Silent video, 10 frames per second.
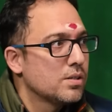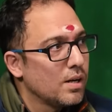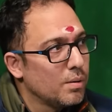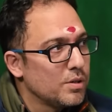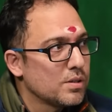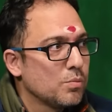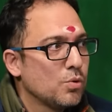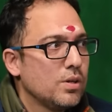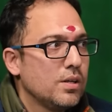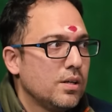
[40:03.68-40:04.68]
Islam and some
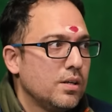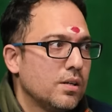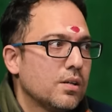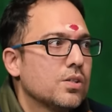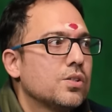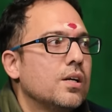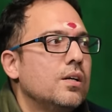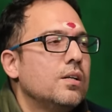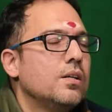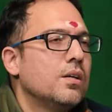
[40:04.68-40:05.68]
unique Indian
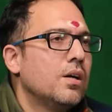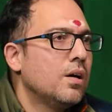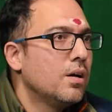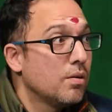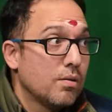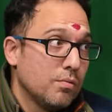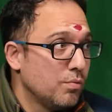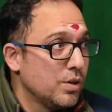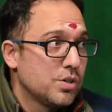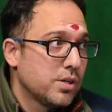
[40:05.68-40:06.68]
Christianity,
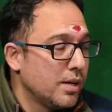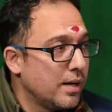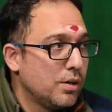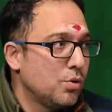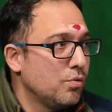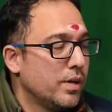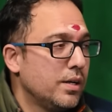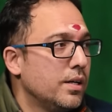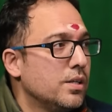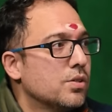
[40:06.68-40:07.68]
which led to
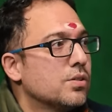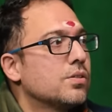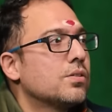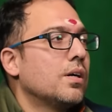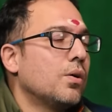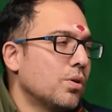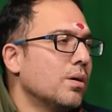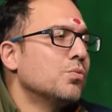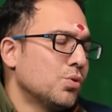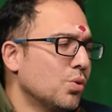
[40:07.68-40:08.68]
very dangerous outcomes.